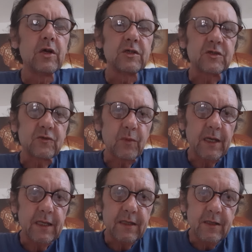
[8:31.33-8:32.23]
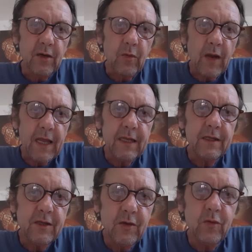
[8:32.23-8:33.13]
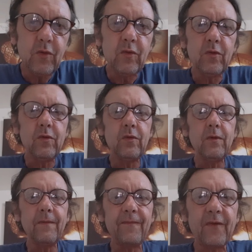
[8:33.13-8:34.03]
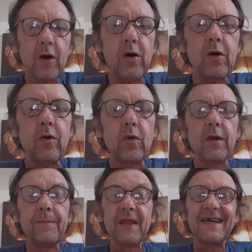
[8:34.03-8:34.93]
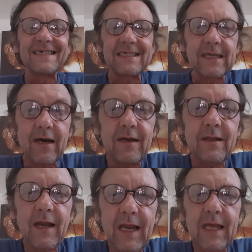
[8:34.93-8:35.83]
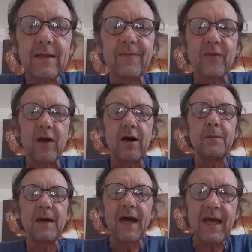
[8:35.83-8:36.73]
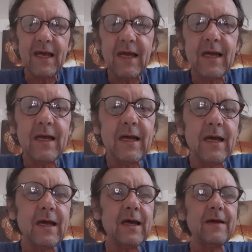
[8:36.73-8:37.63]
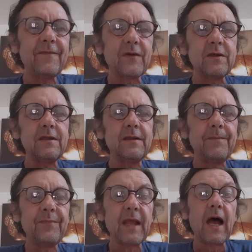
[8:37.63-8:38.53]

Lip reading: Sweet the rain new fall, sun lit from heaven,